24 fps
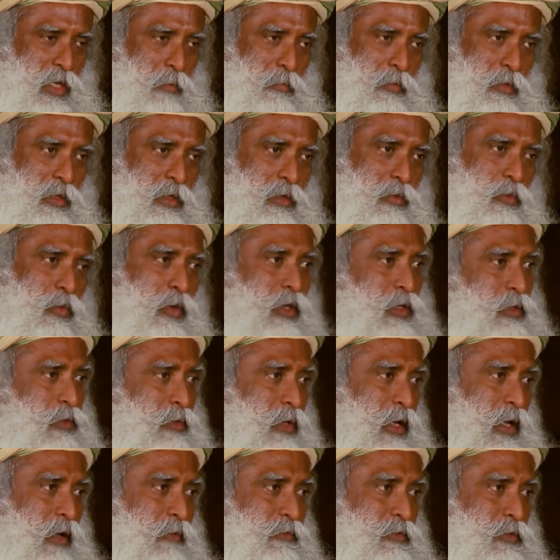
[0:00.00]
happening, what
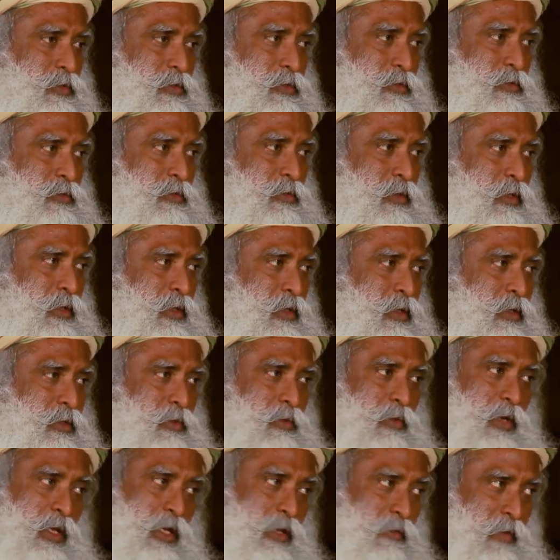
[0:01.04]
you have to do,
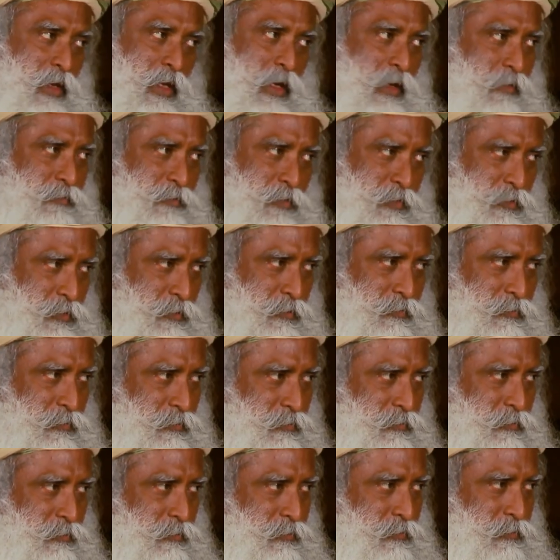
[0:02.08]
you anyway have to do.
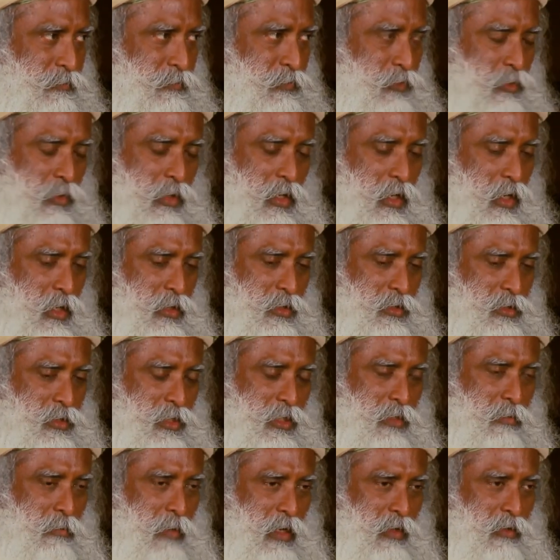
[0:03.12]
You can't
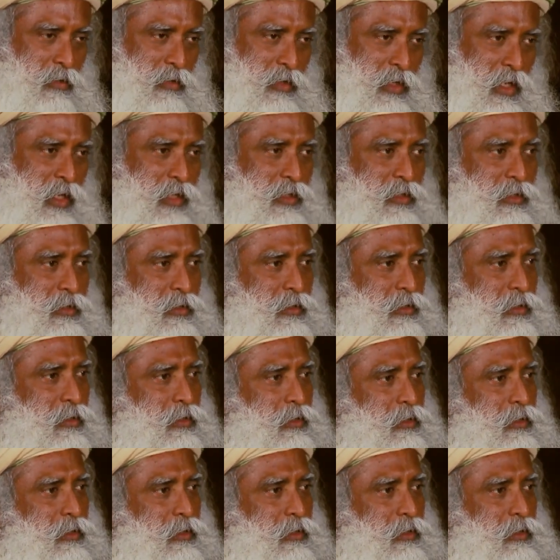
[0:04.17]
turn back on that.